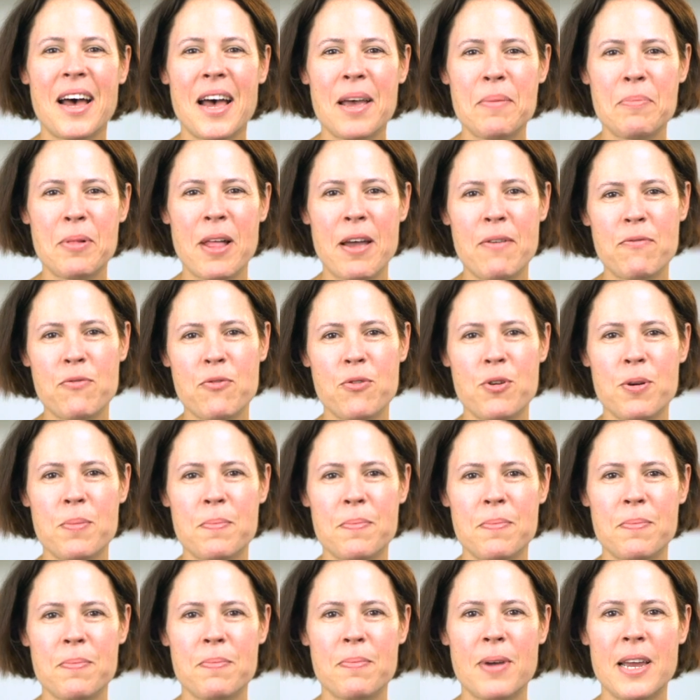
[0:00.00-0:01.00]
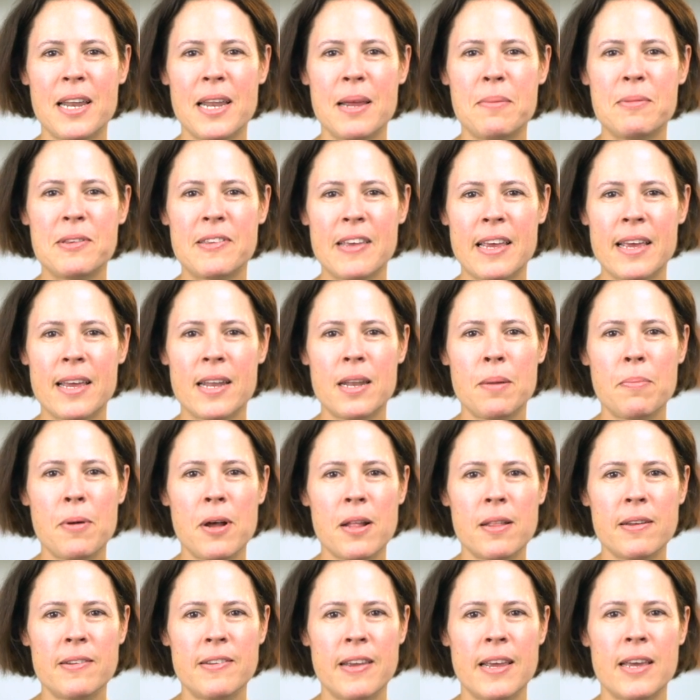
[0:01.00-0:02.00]
Hi, Platform. My name is Anne
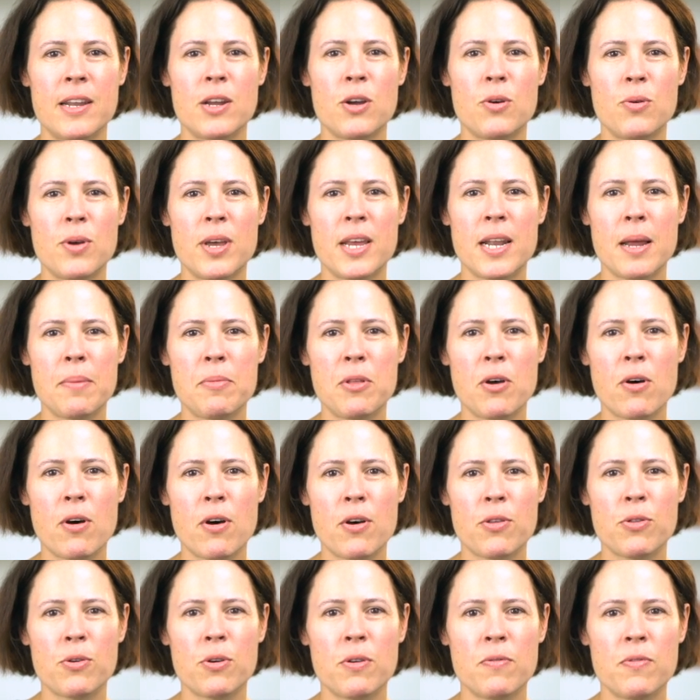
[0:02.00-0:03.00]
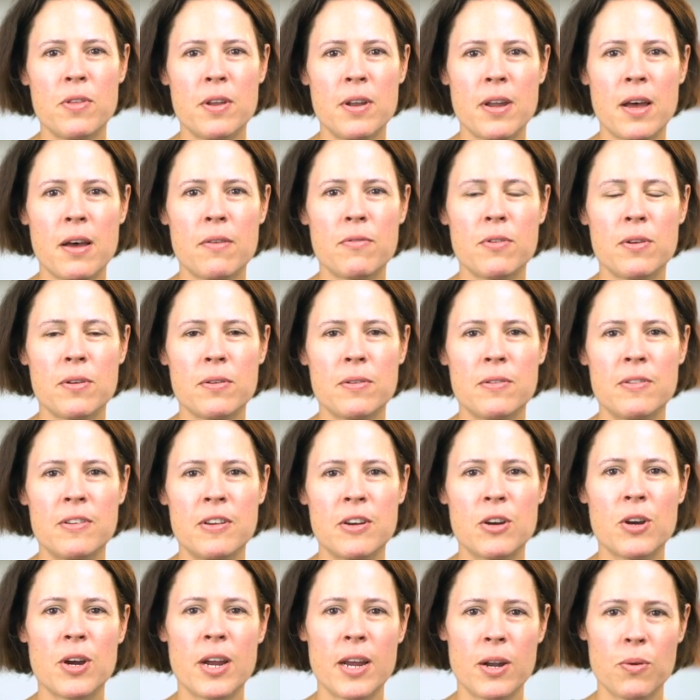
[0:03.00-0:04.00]
Napolitano, and I'm the author of the novel, Dear